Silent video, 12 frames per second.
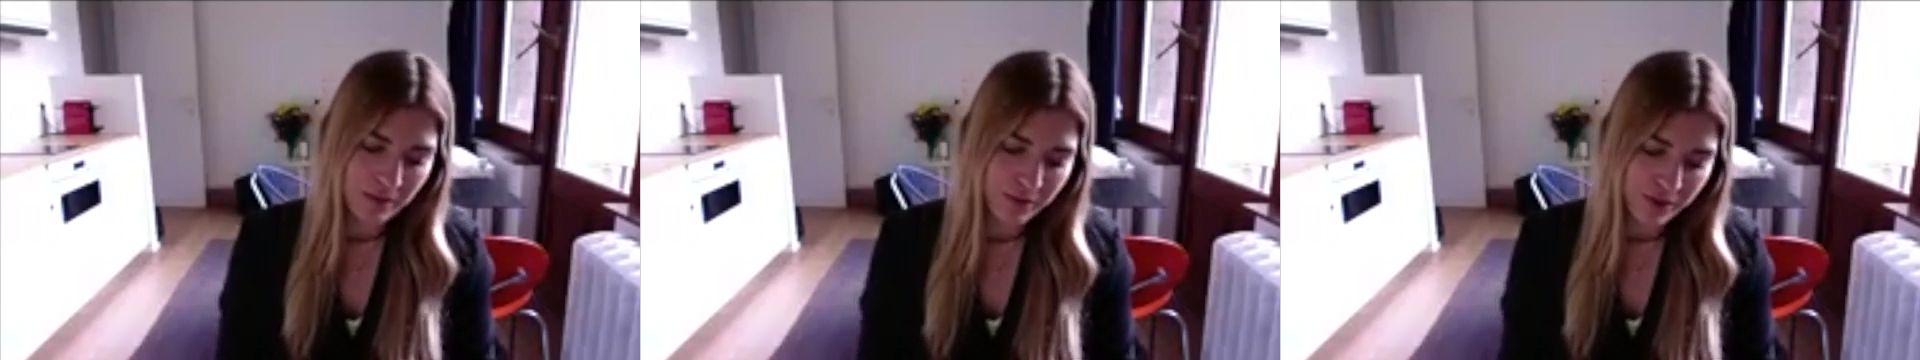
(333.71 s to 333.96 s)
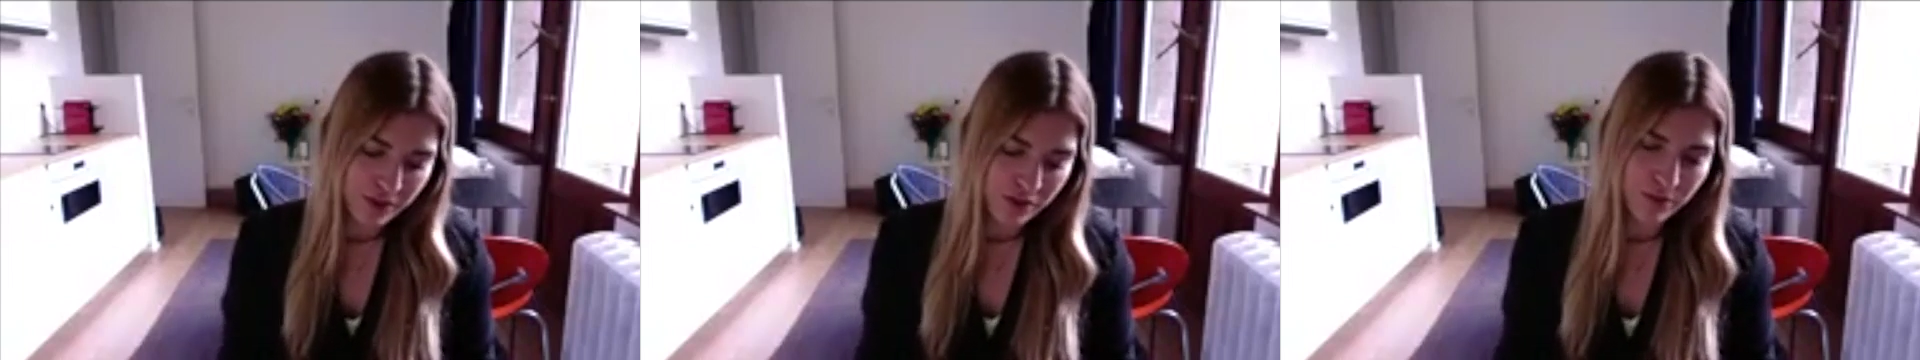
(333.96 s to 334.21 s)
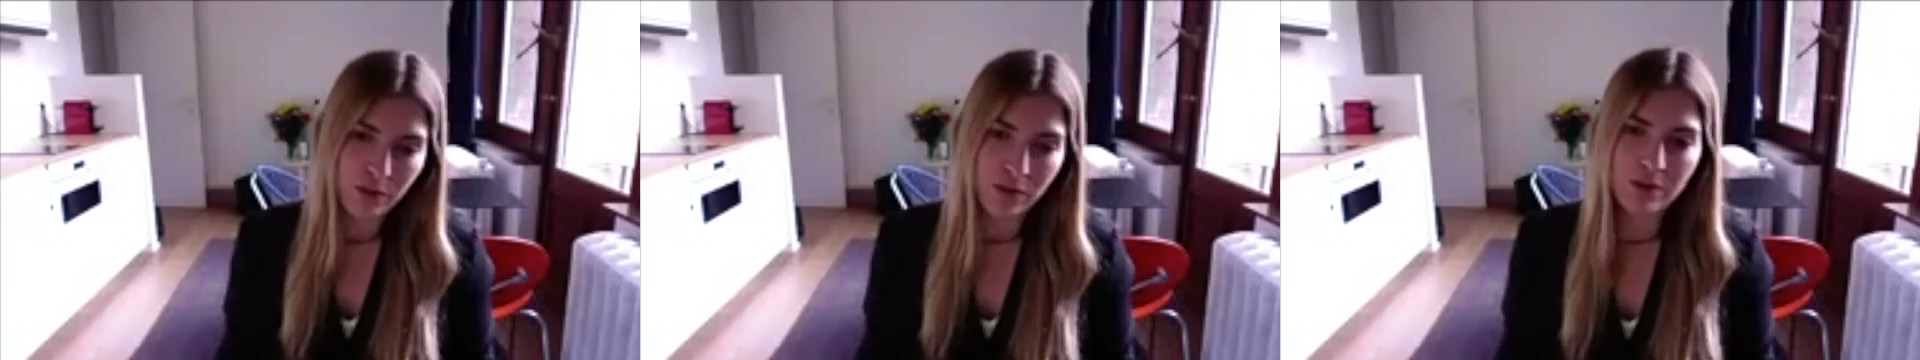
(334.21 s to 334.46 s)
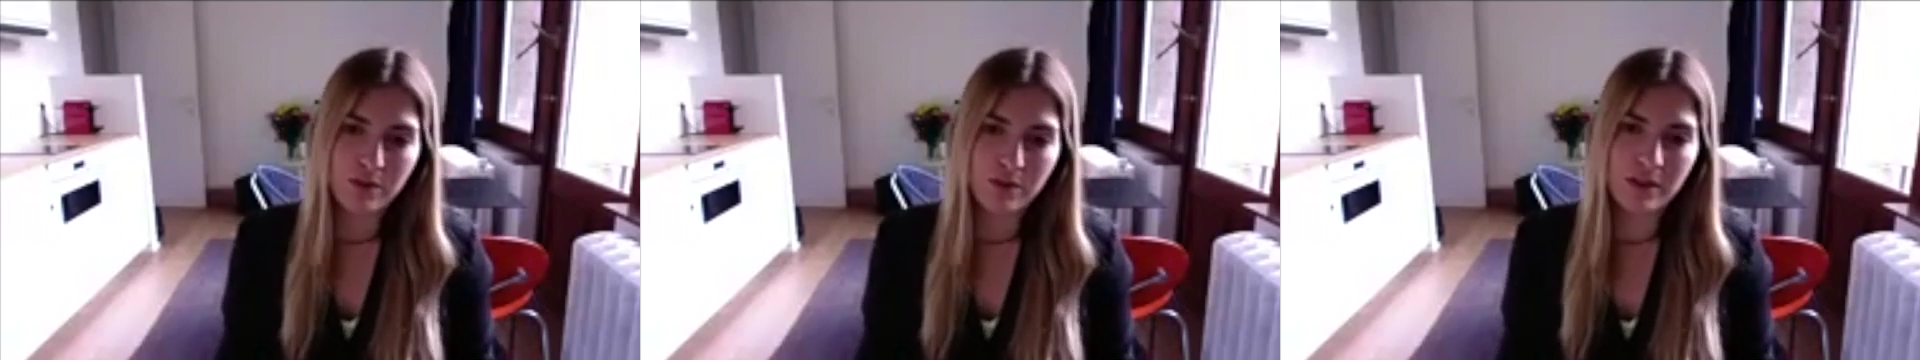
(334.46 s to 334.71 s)
first of all,
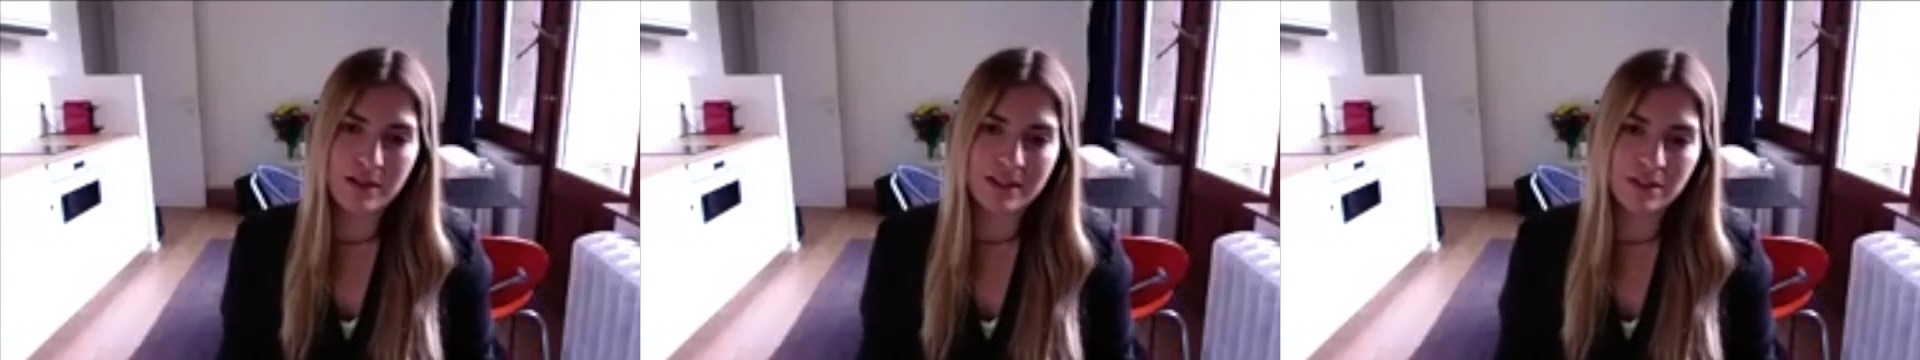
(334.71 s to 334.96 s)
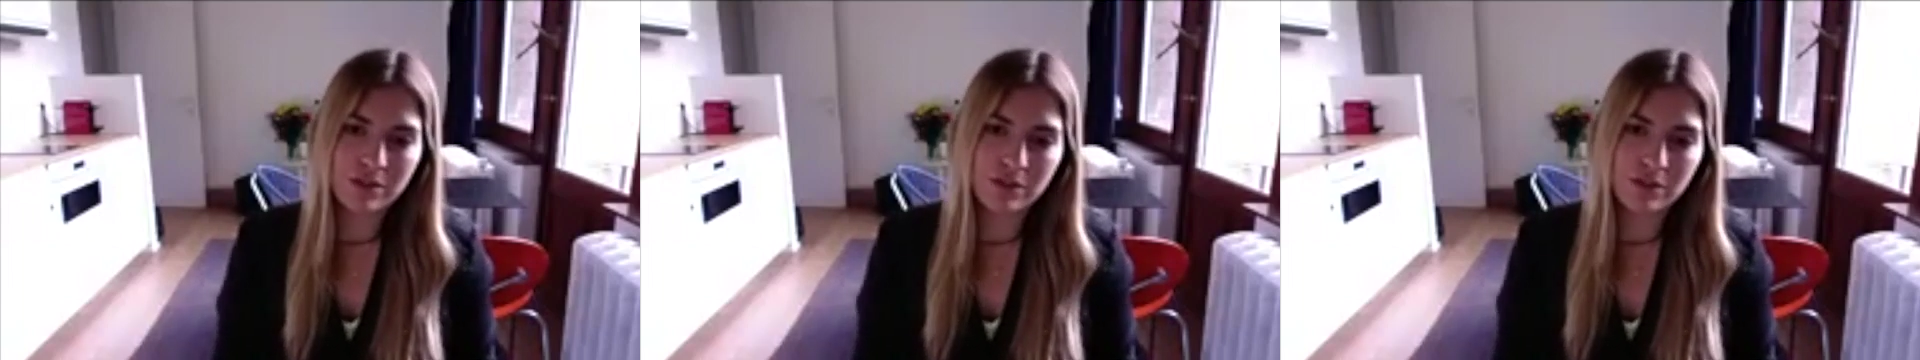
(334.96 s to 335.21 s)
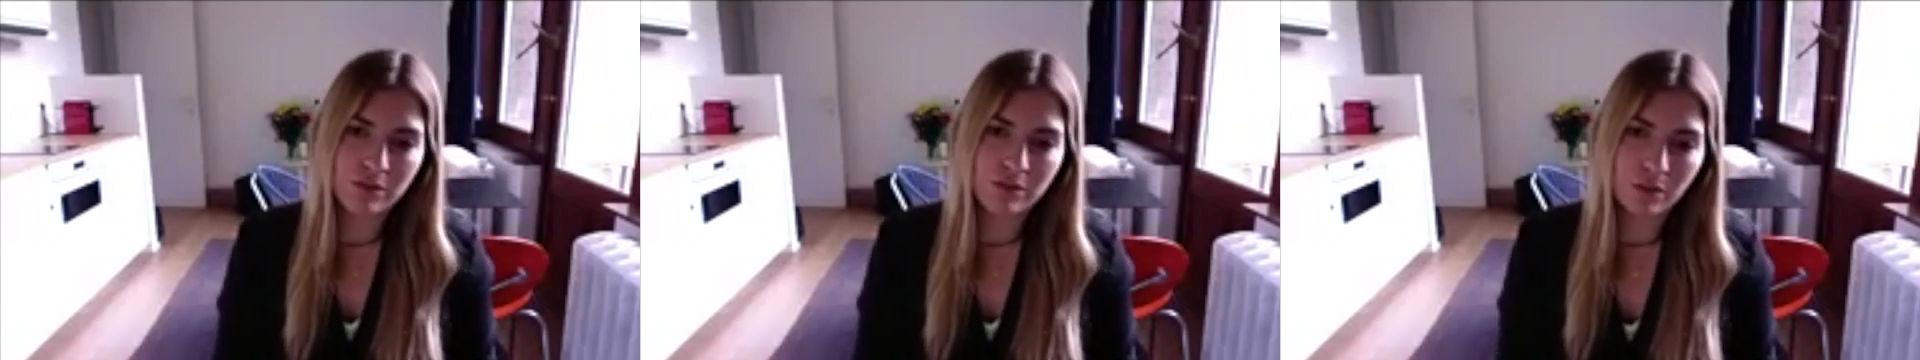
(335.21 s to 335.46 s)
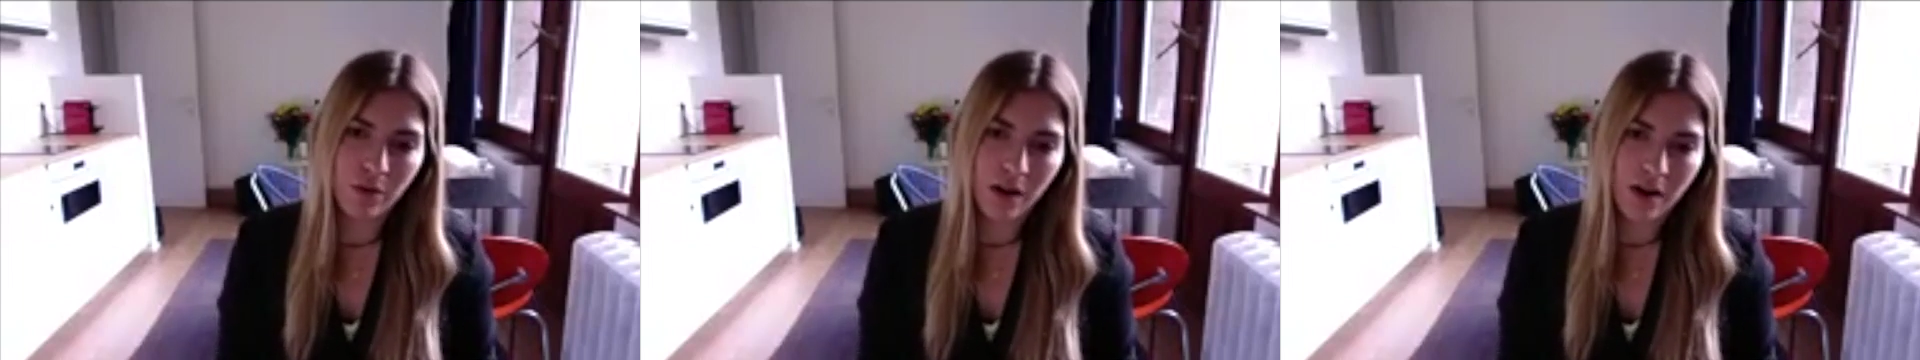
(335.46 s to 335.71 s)
you will need to